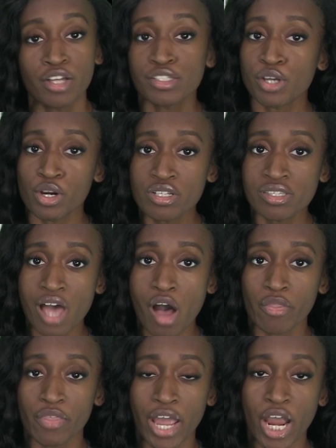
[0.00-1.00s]
Turns
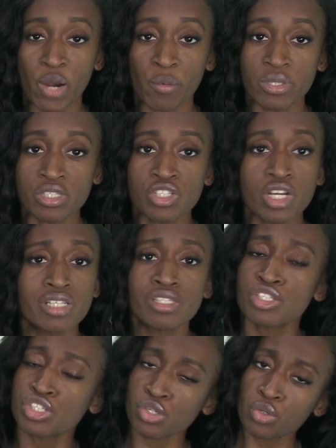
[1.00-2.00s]
out the air was
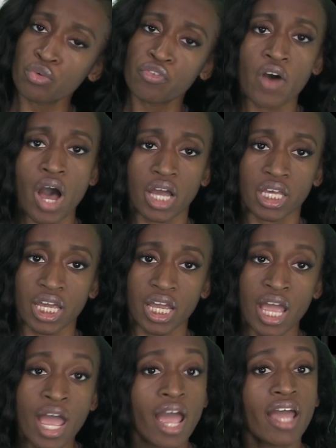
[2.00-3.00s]
just too foggy